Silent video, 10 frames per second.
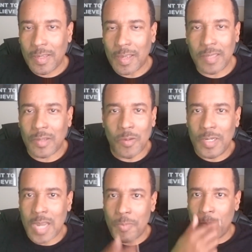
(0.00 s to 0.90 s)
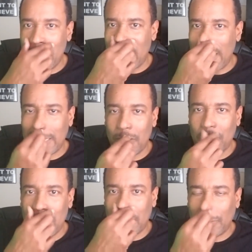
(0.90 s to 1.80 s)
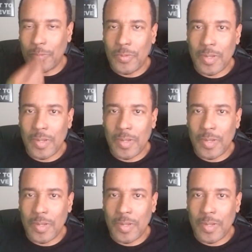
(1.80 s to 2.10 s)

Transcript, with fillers: That's the only type of man I can't relate to.